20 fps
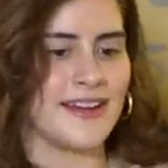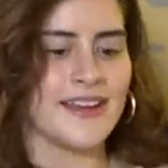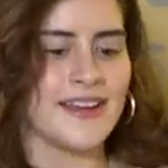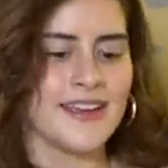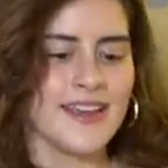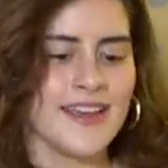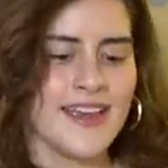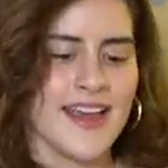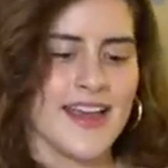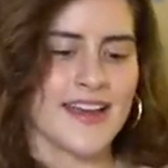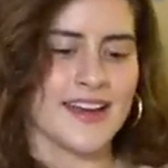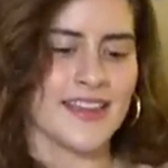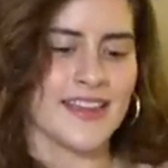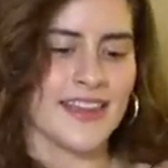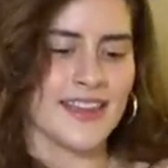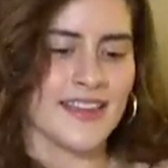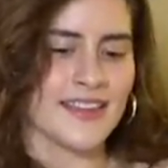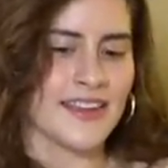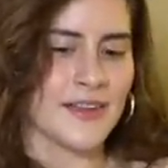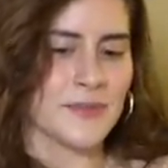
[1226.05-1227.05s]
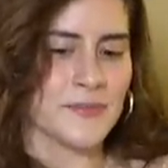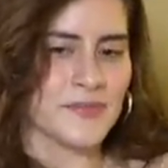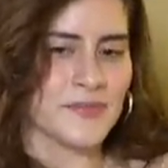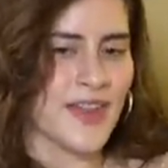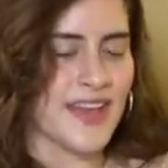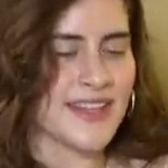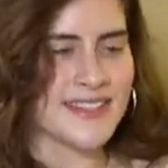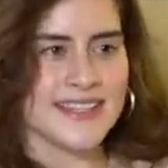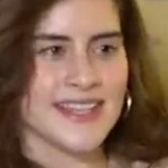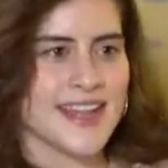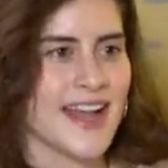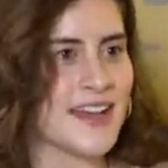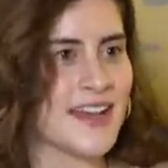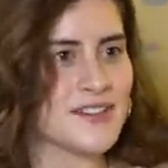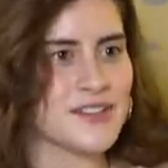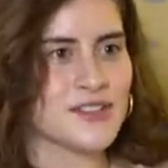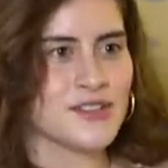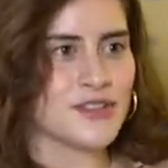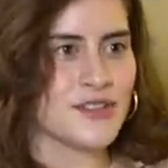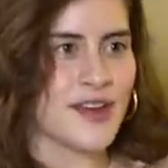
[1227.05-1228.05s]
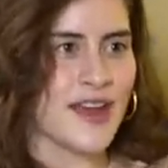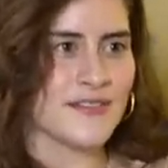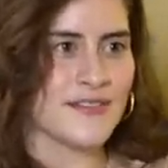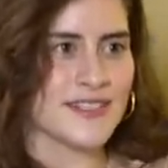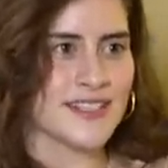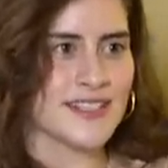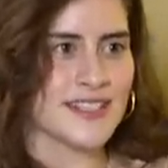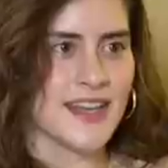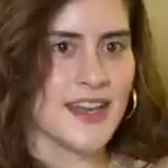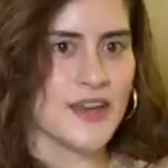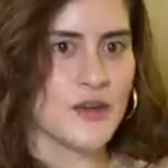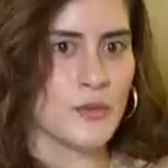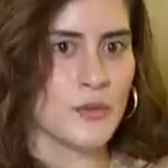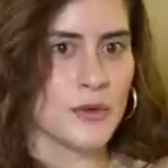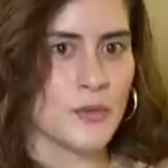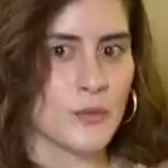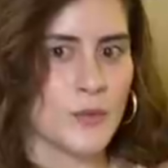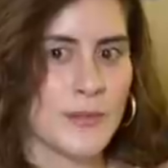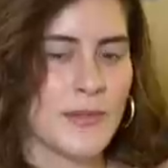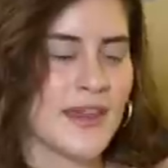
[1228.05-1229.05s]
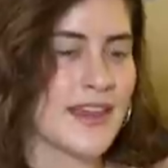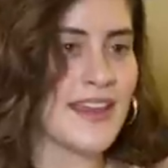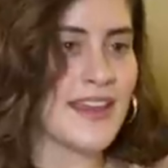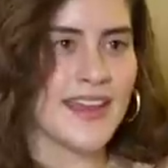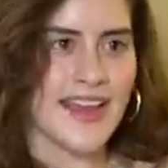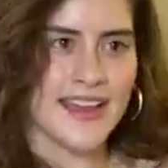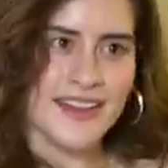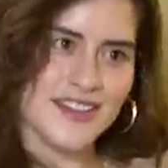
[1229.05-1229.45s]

And, and I think like that's the attitude you have to take when, when making